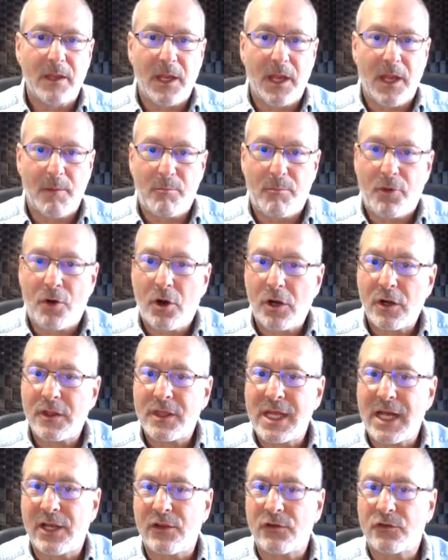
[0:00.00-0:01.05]
And part of
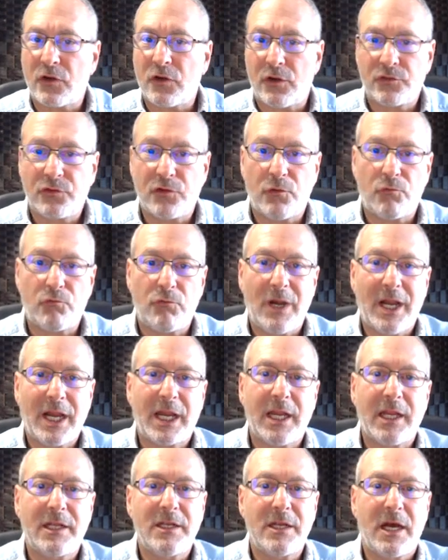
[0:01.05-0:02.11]
that is also
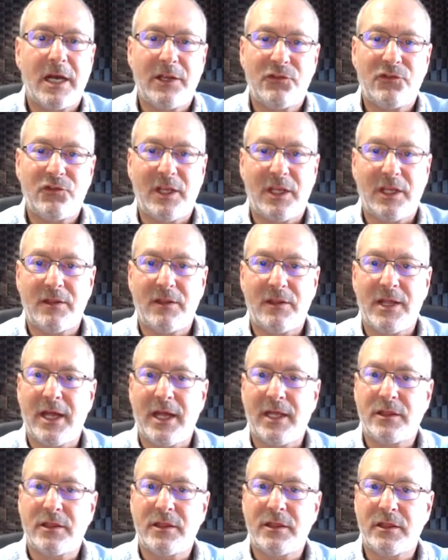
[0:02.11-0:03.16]
recognizing
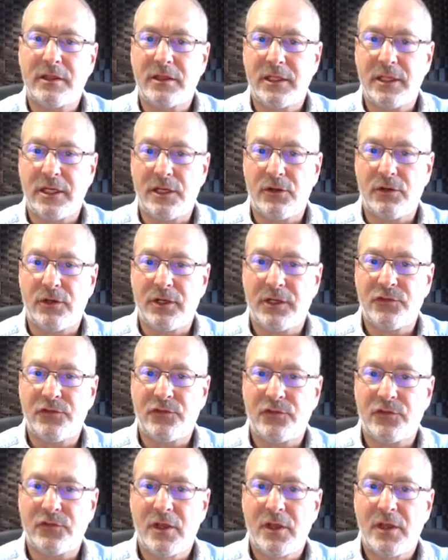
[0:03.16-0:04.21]
that there
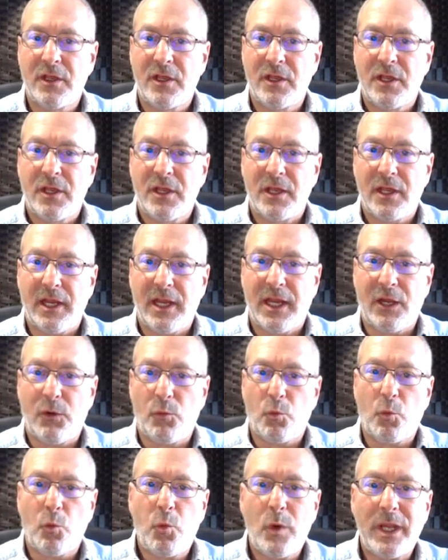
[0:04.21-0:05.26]
is a
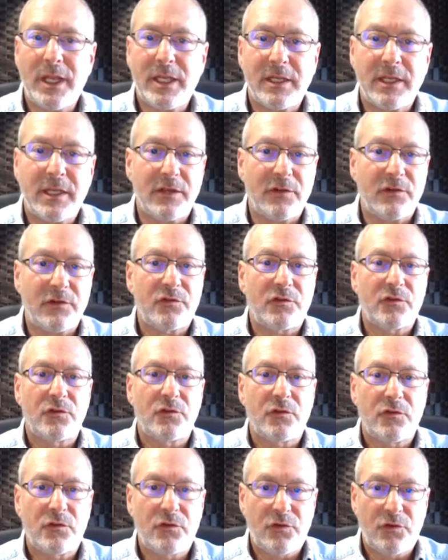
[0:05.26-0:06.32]
witness
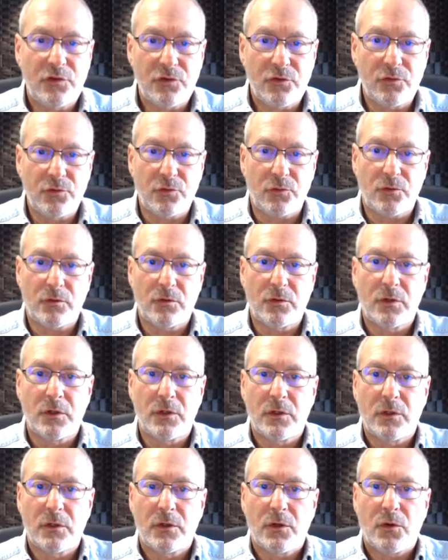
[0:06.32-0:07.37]
to
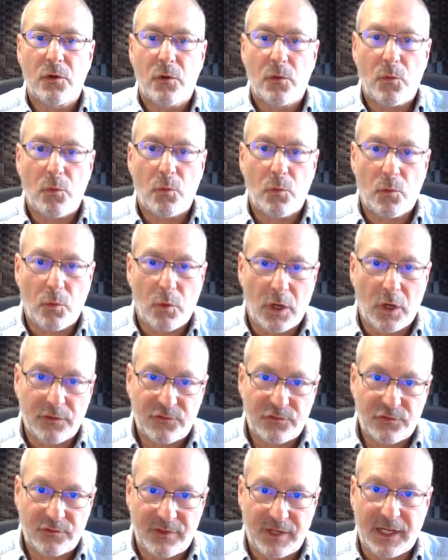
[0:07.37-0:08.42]

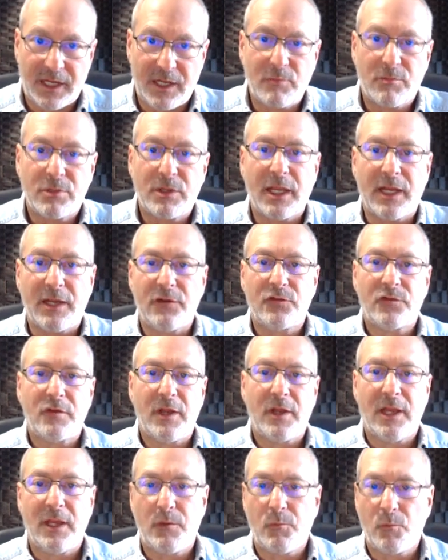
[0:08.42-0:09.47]
what's taking place
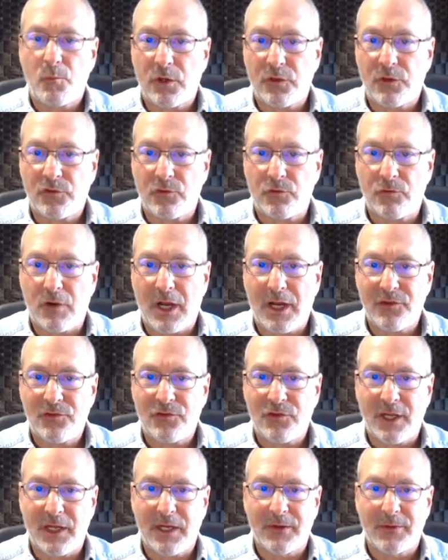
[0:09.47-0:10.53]
and what's
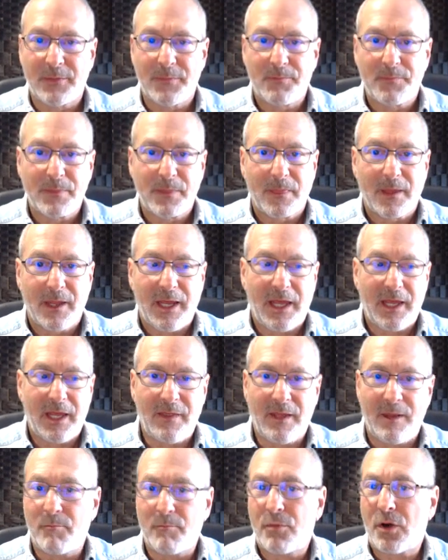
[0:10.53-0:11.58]
arising. And
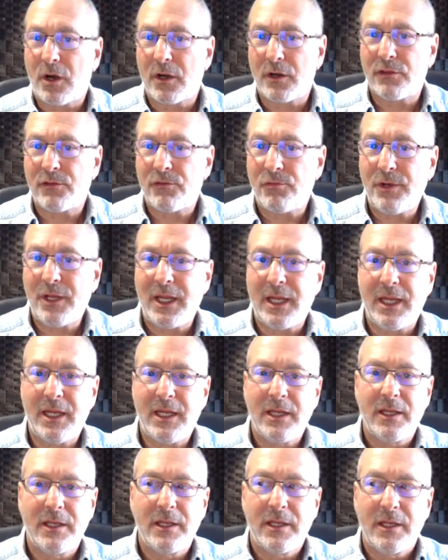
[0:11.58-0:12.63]
then part 3
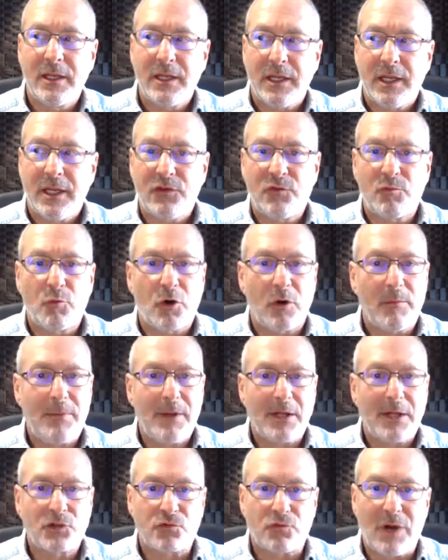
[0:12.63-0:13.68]
is more
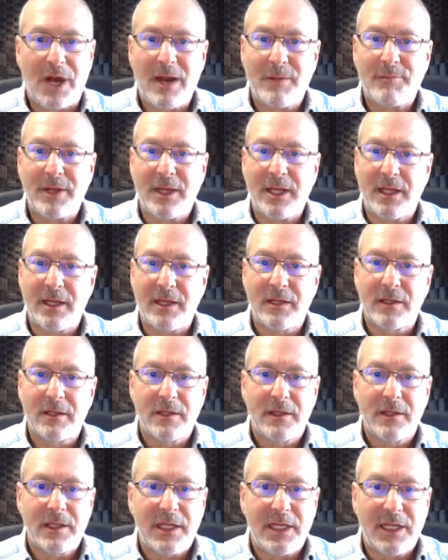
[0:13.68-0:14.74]
about dropping
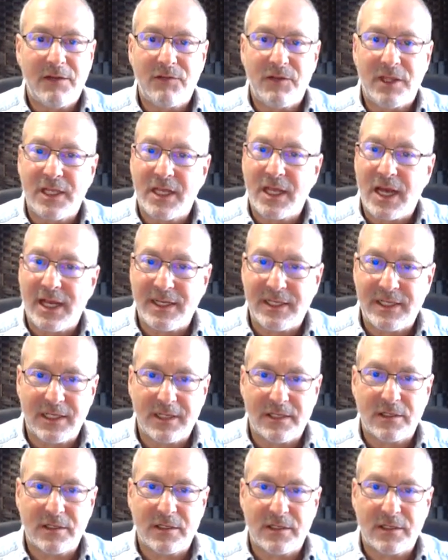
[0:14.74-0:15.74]
even the idea